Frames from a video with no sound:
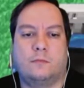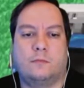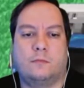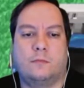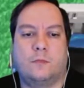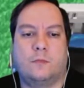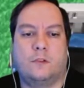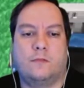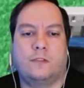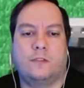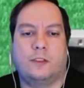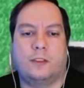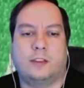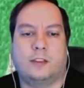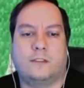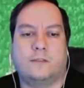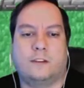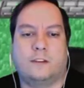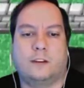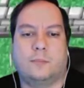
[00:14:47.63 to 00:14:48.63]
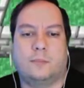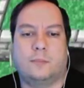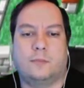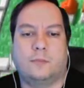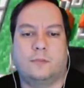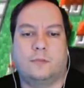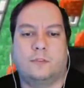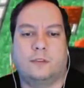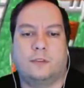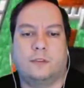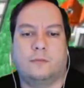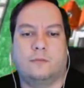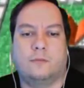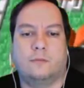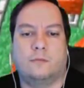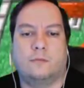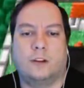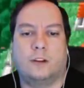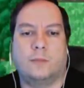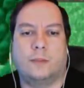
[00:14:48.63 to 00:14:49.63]
move the thief up and move the
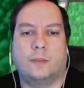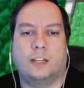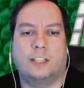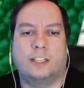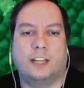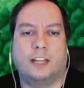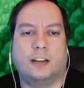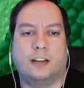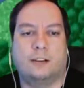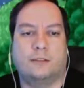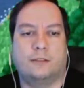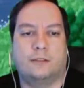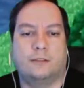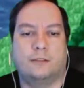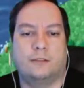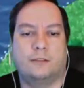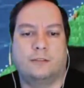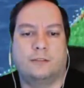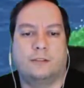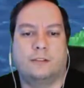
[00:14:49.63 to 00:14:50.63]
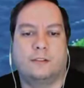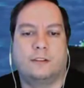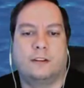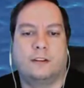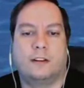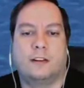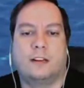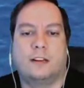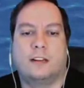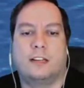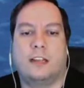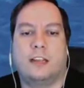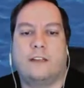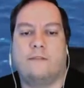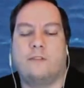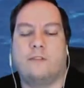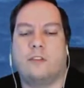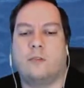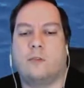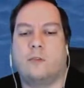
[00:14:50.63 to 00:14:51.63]
red mage down.
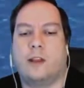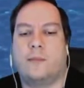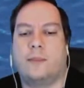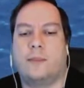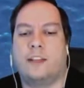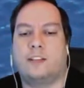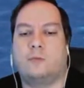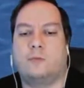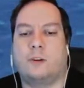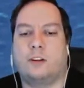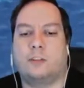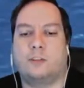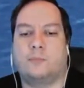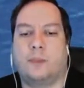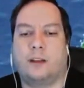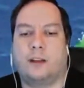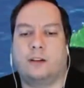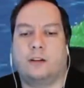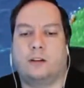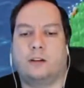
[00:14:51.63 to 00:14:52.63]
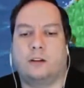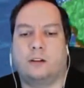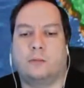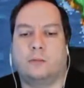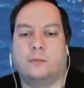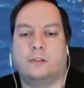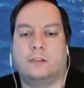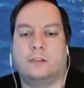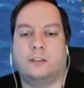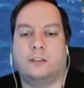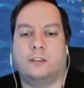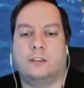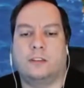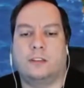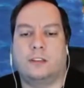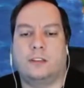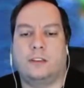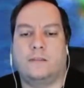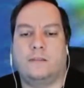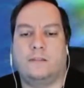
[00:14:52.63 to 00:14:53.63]
Even though the red mage wears better armor than the
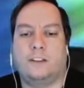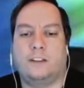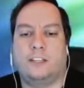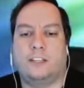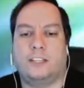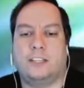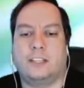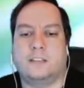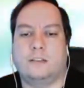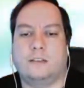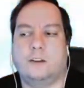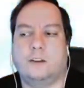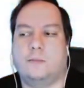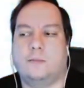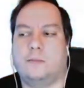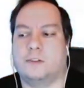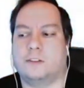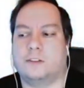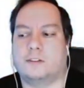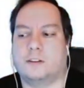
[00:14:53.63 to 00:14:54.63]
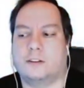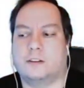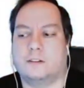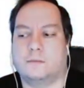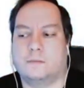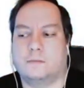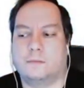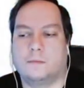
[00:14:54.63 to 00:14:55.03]
thief, he just has no hit points right now.